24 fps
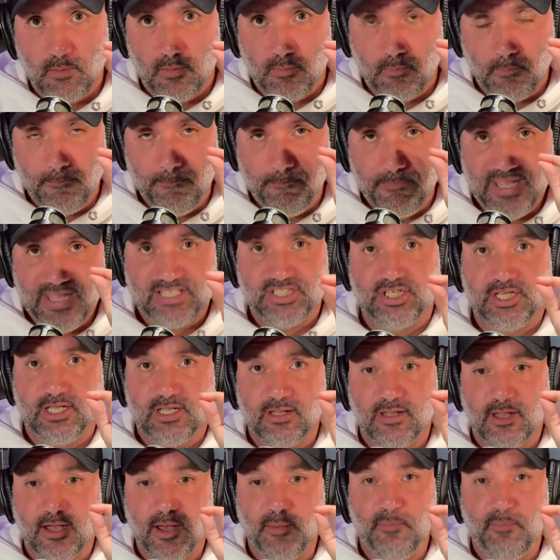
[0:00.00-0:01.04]
bitching
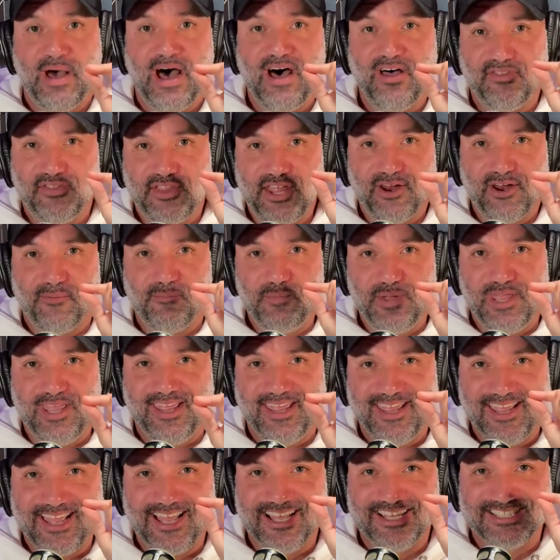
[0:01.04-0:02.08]
about there
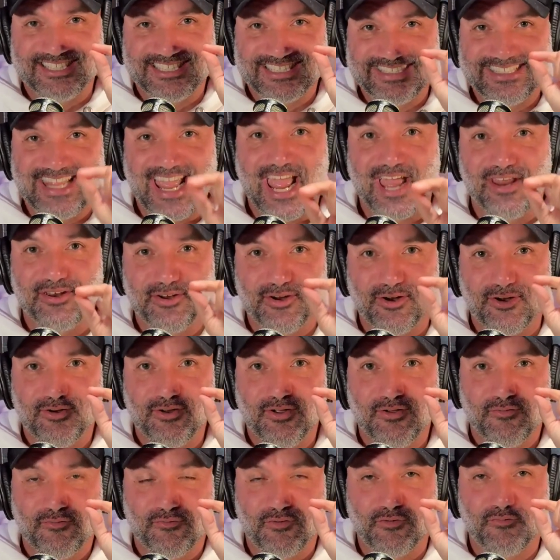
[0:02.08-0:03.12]
being a standard
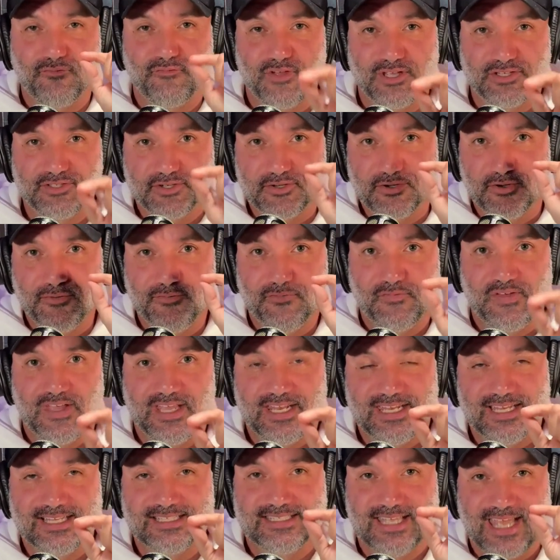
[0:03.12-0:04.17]
for physical
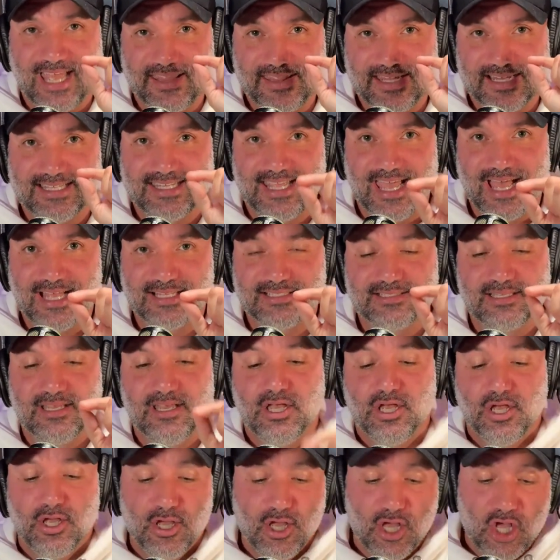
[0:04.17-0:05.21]
fitness and the test.
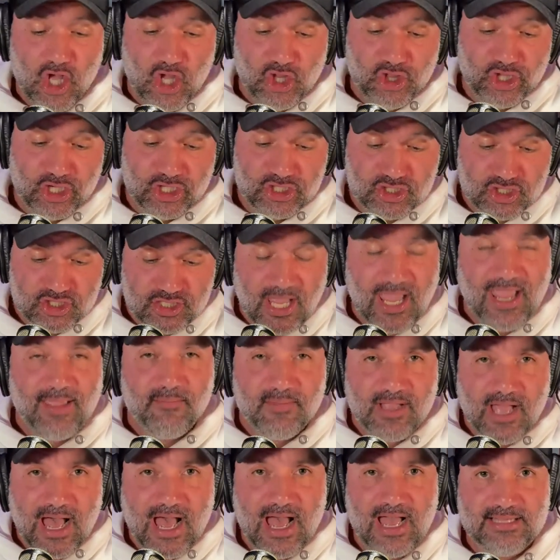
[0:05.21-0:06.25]
The same
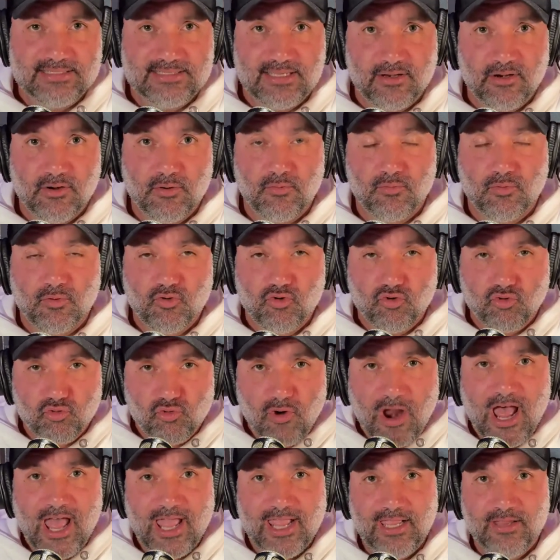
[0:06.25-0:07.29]
guys that are
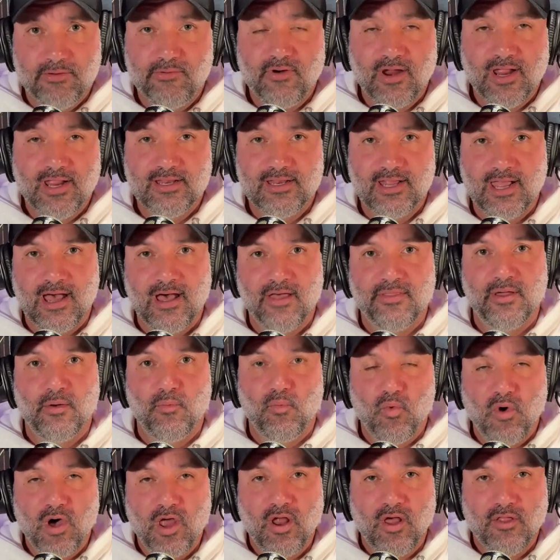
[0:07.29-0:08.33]
crying right now that
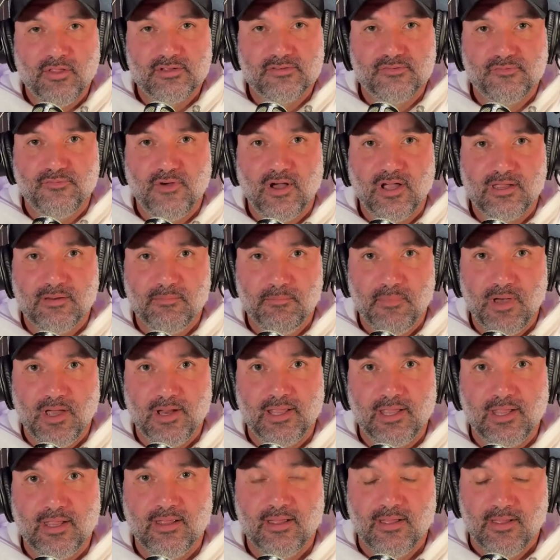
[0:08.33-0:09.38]
want all this fucking
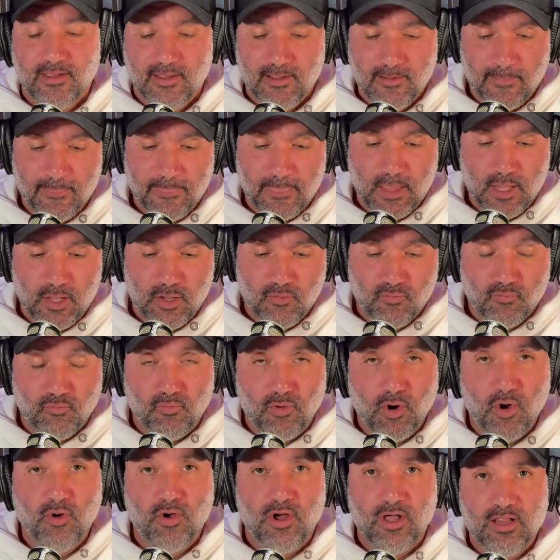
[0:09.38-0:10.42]
money
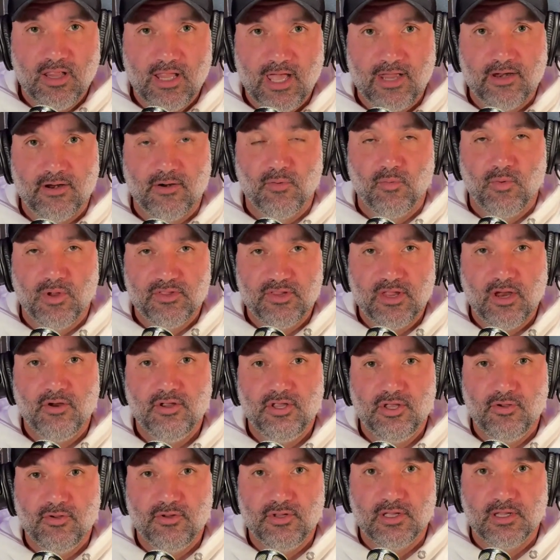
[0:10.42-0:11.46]
wrote a letter with their
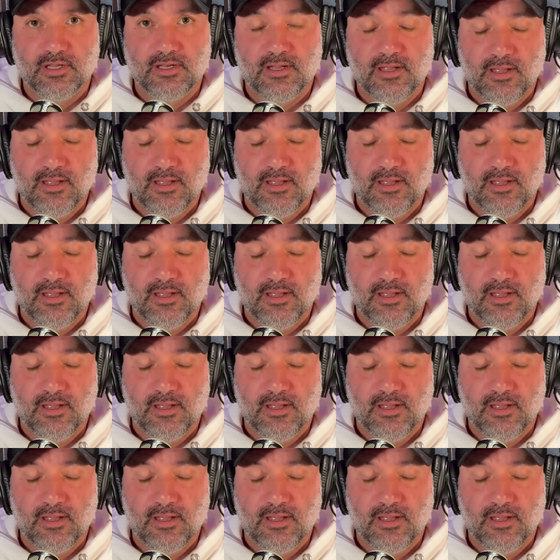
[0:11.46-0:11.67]
union